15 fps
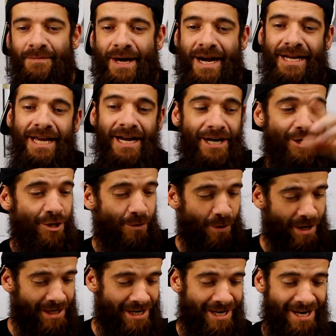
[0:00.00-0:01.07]
But I got a new
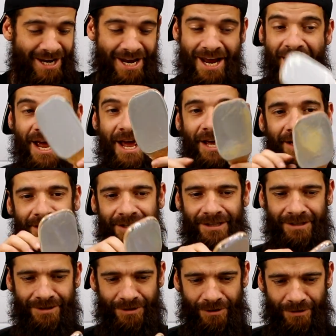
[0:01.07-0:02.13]
one,
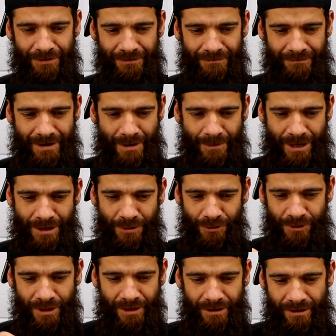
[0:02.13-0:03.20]
so I'm gonna
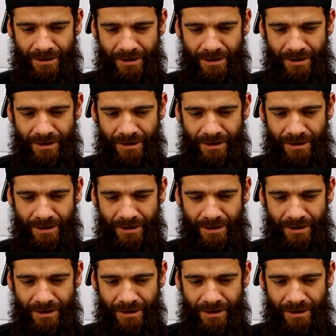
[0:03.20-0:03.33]
use it.